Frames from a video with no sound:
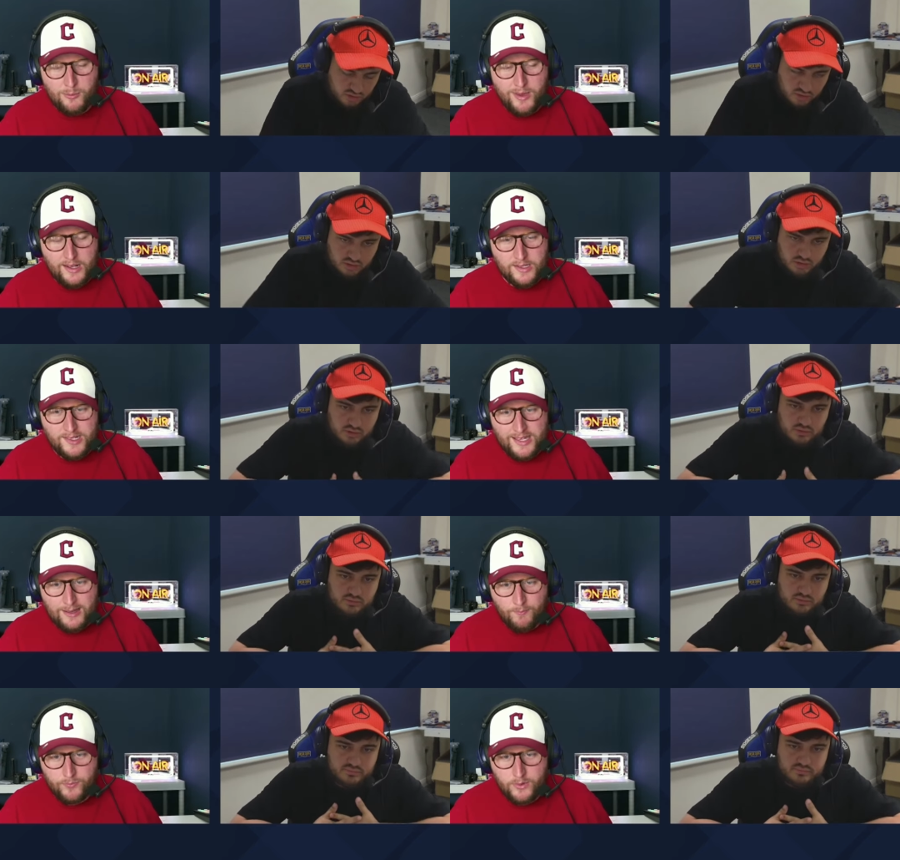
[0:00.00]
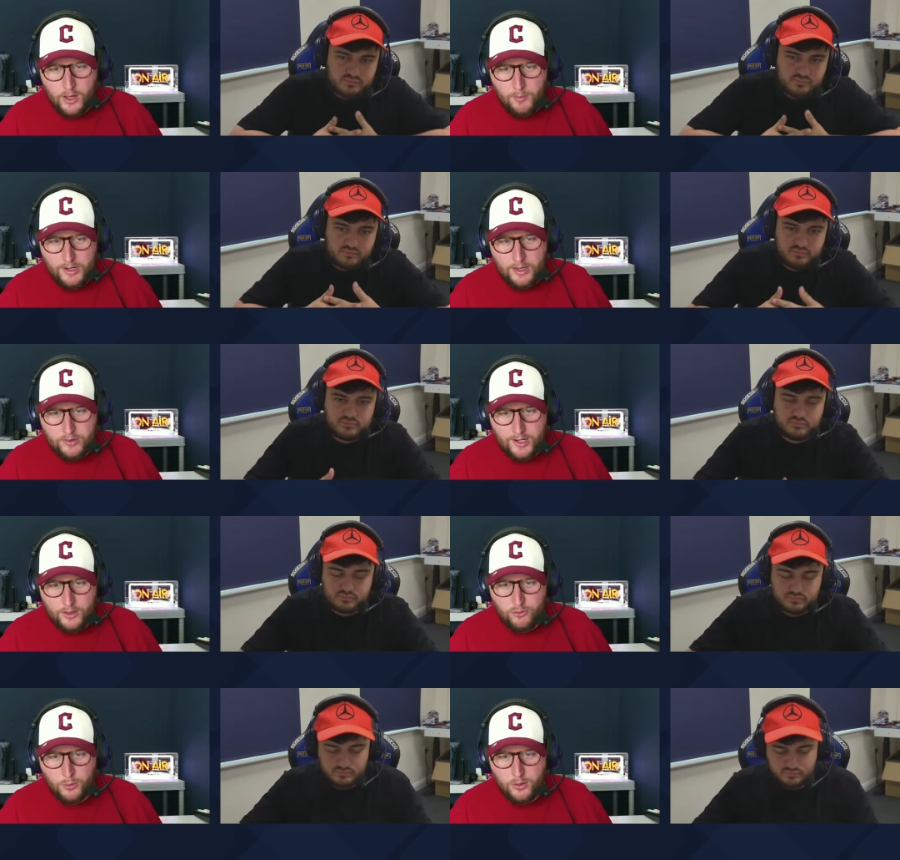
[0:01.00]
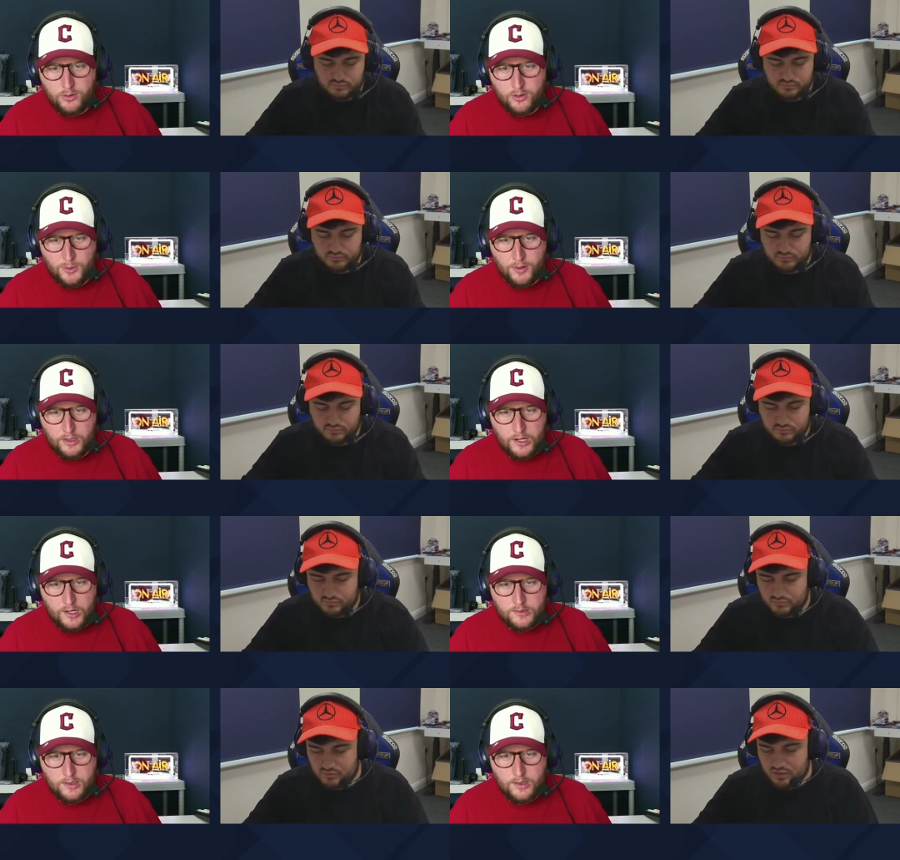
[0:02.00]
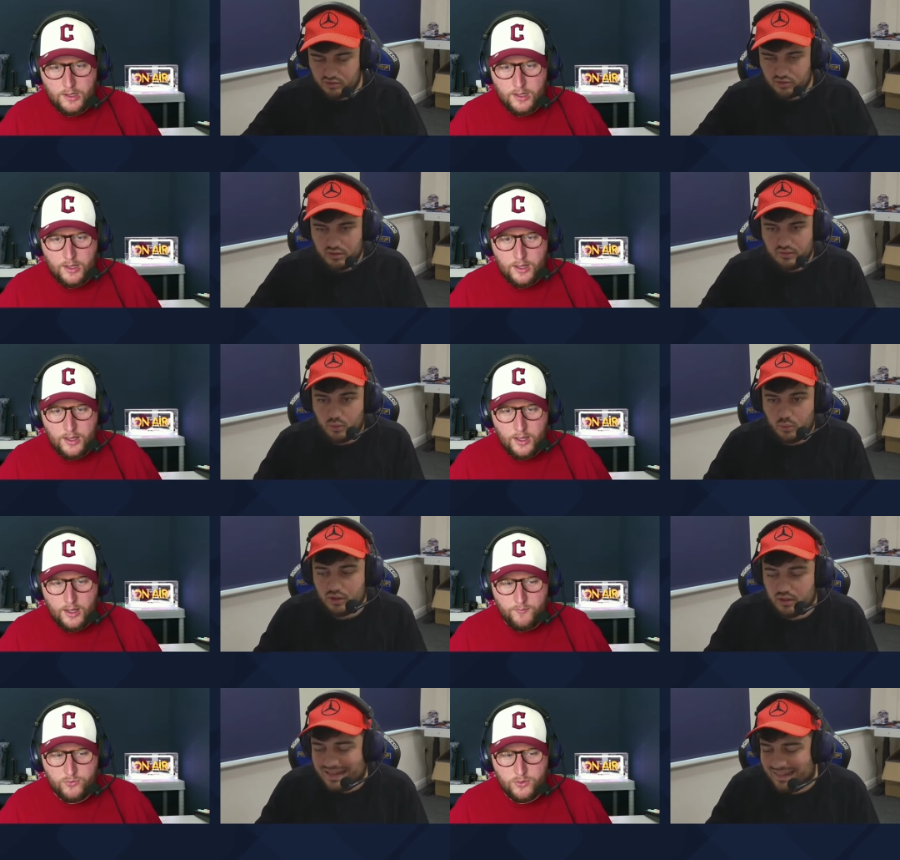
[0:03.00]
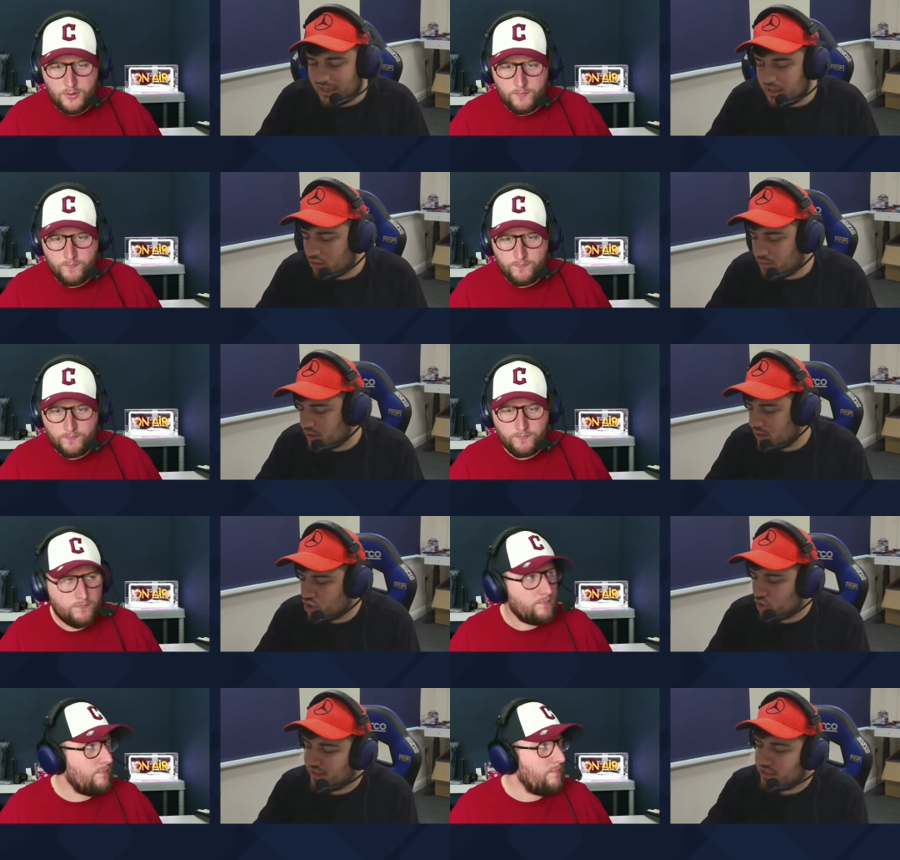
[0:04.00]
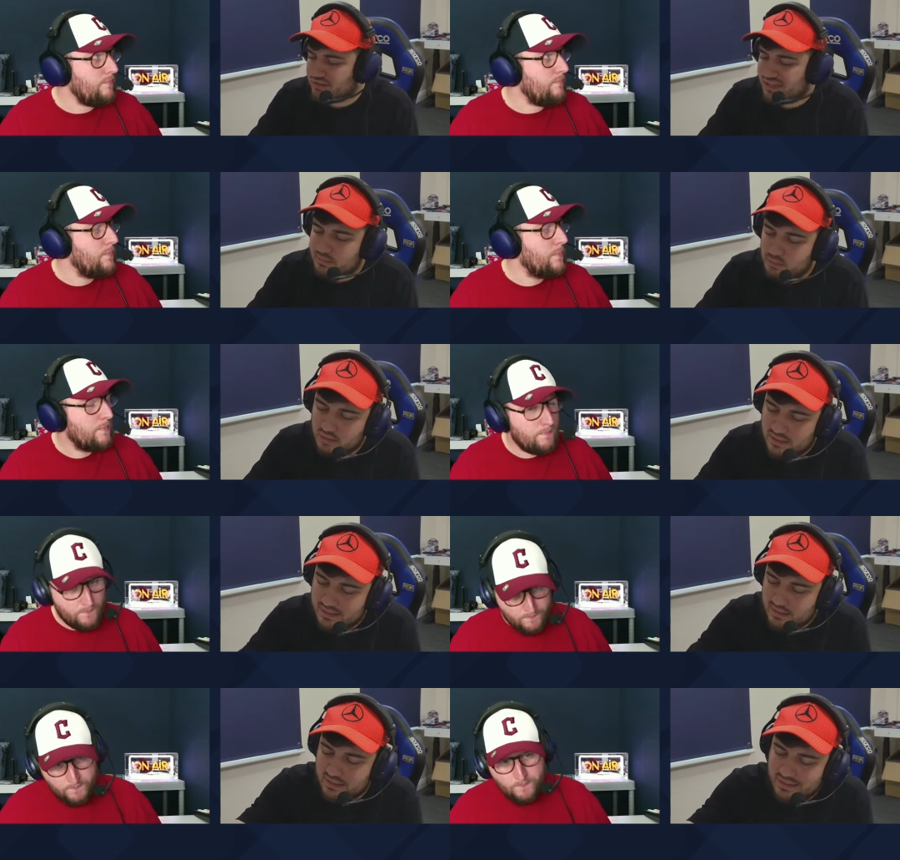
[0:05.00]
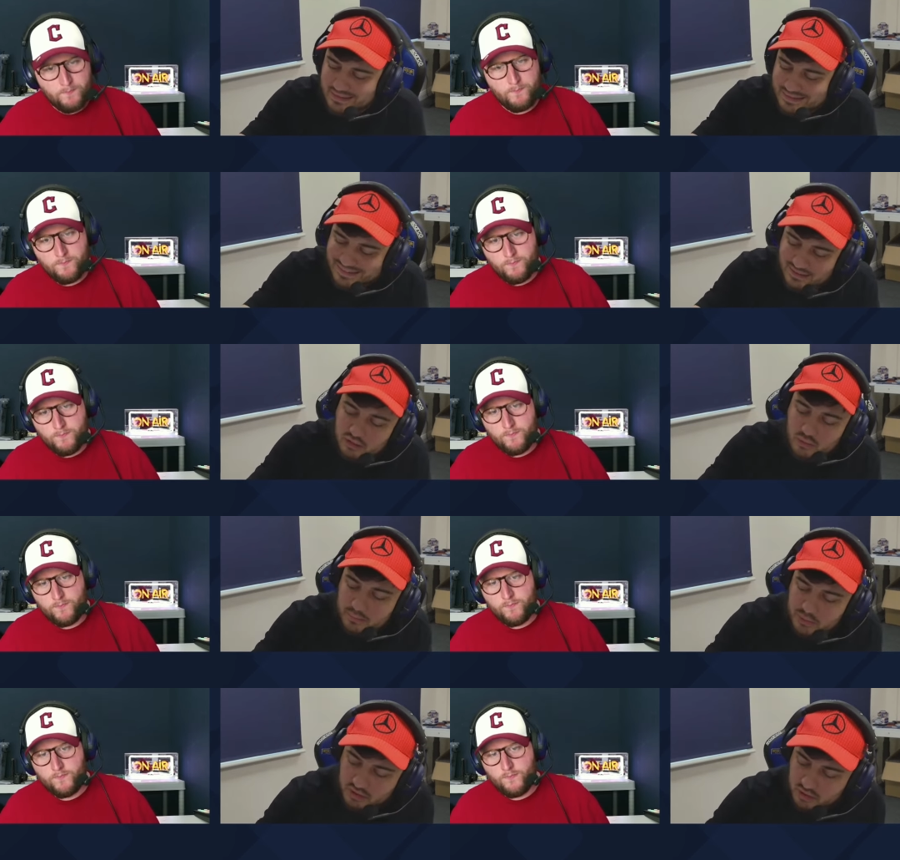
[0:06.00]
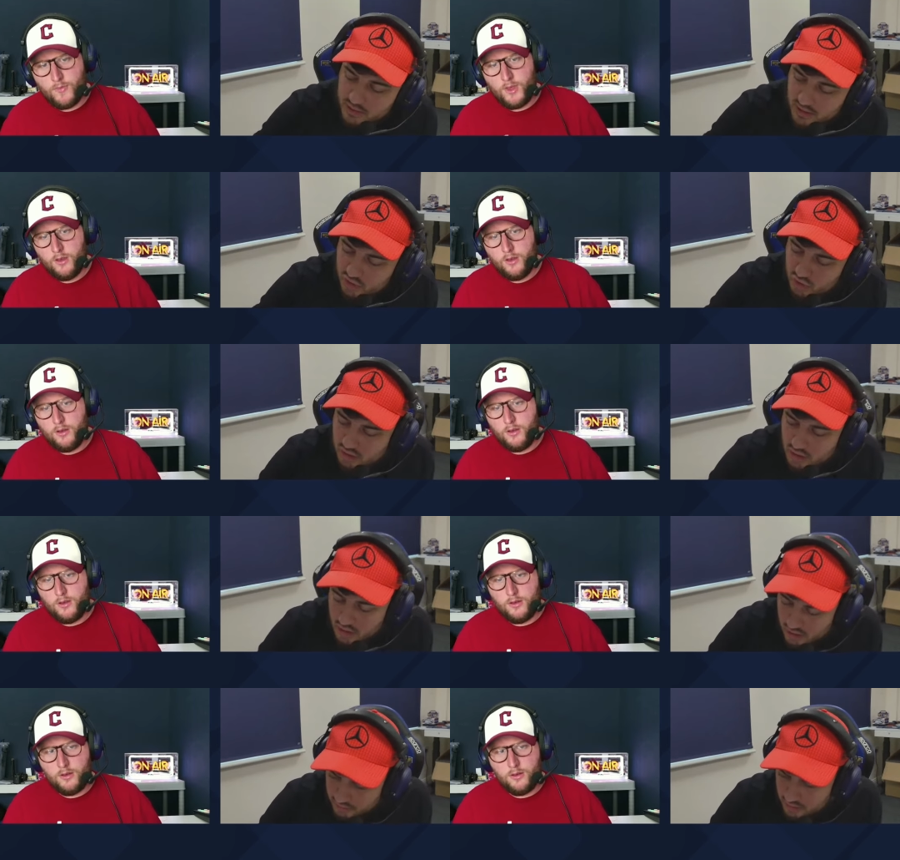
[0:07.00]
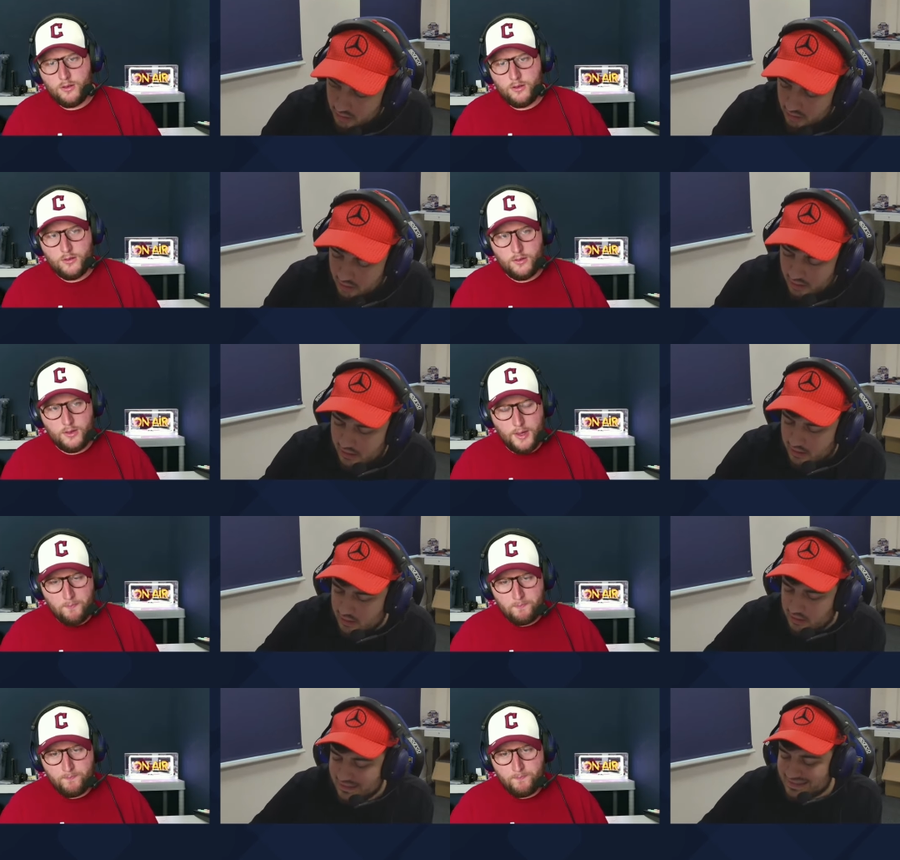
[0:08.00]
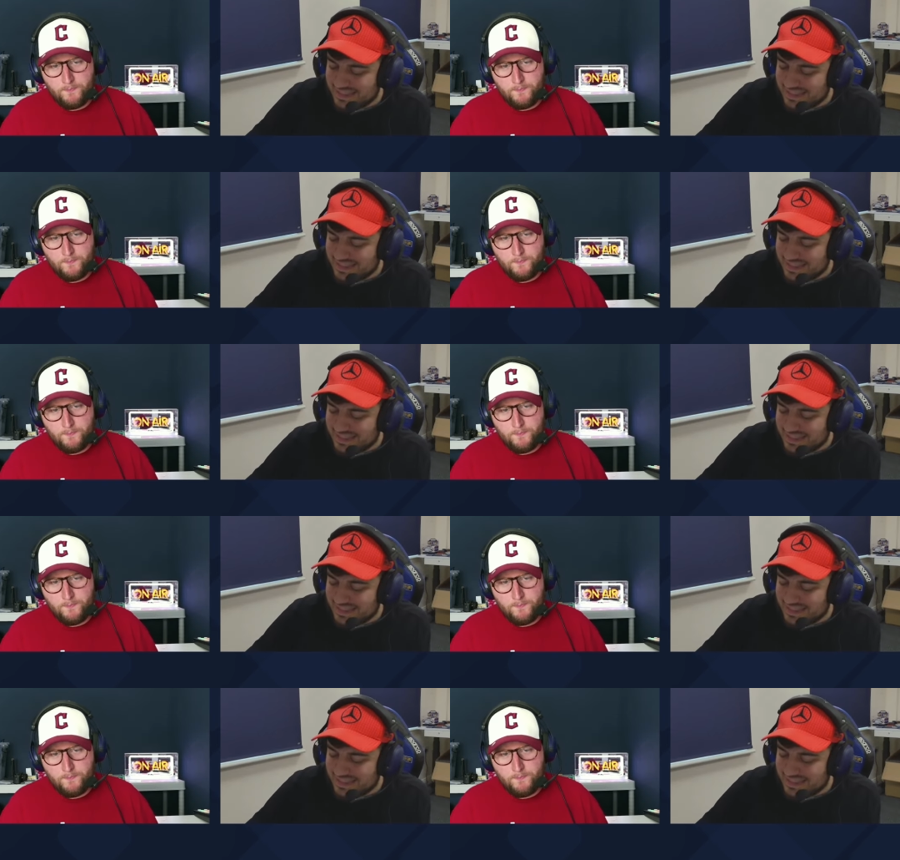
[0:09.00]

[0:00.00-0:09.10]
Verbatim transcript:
Speaker 1: up ahead of steam, I believe, in the next few months on the podcast.
Speaker 2: That's right. If you want that Dublin Card Show vendor table, hit it, hit it, hit it on the website dublincardshow.com. Yep. Uh,